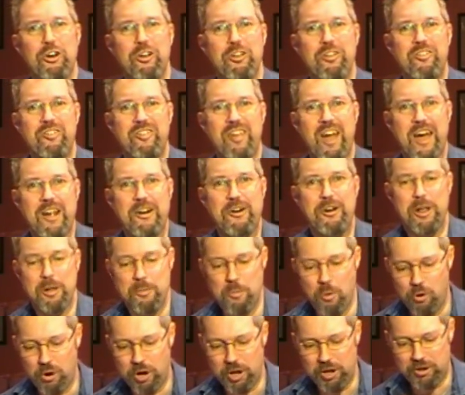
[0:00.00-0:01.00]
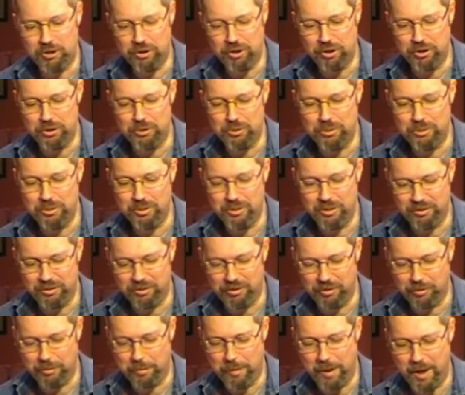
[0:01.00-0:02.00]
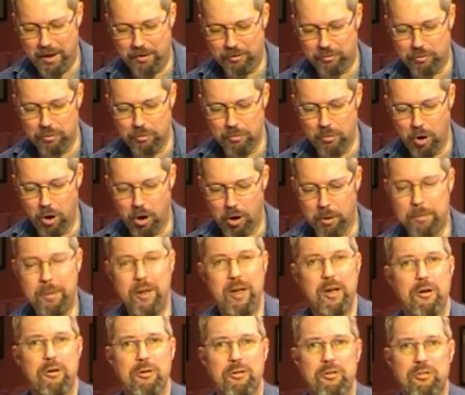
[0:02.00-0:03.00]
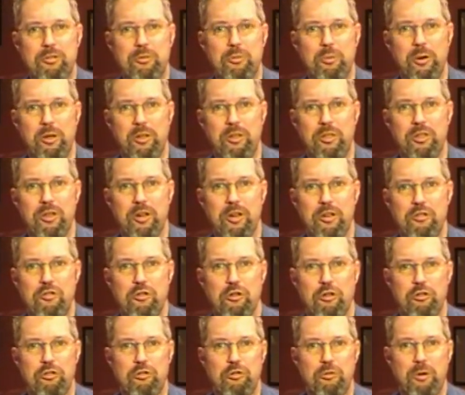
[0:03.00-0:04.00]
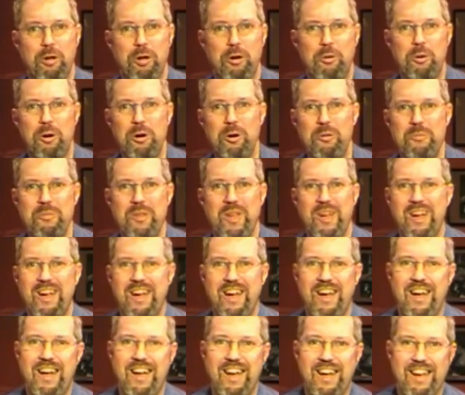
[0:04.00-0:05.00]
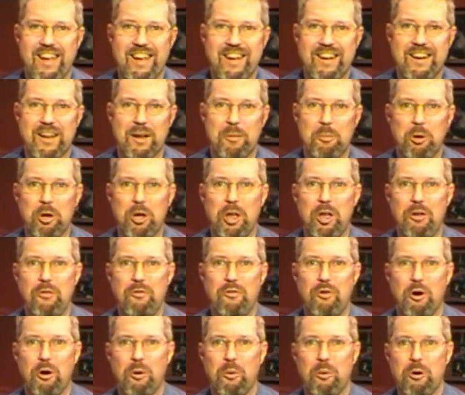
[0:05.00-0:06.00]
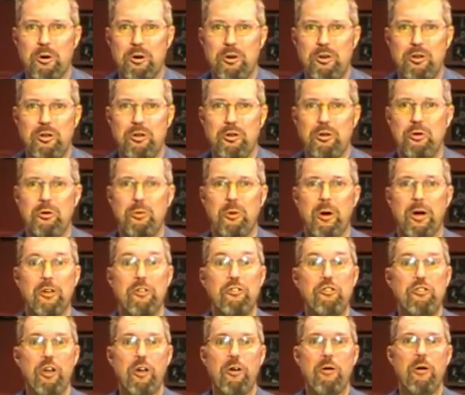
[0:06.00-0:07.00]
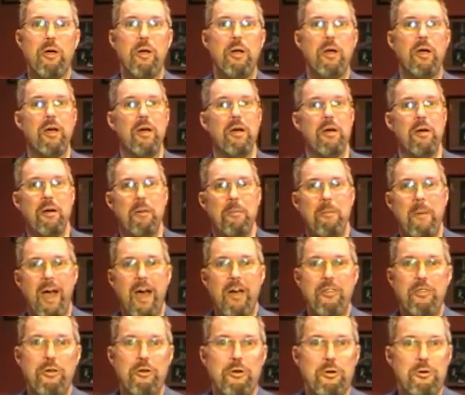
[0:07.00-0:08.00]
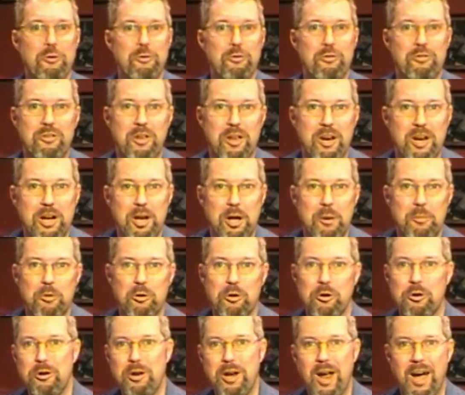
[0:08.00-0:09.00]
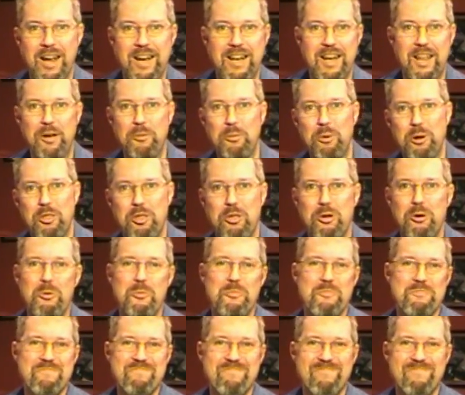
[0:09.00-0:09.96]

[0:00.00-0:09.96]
Good Saturday morning to you. This is Pastor Mark Pierce with Church Requil, and I'm looking forward to sharing Matthew study number 90 with you.